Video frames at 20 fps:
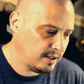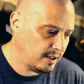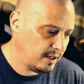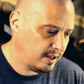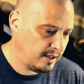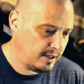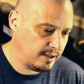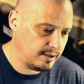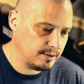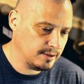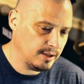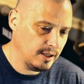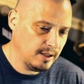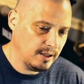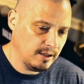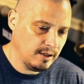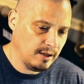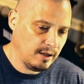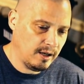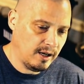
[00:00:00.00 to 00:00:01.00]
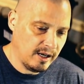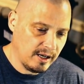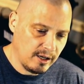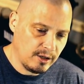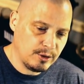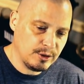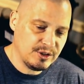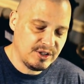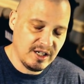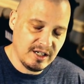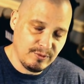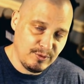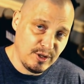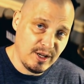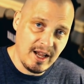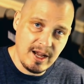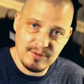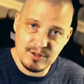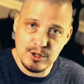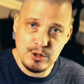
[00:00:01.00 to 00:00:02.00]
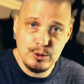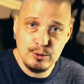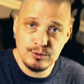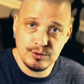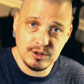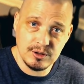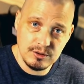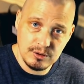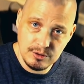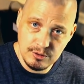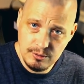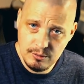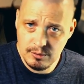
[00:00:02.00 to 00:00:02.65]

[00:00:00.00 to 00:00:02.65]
and I understand if you have to use it,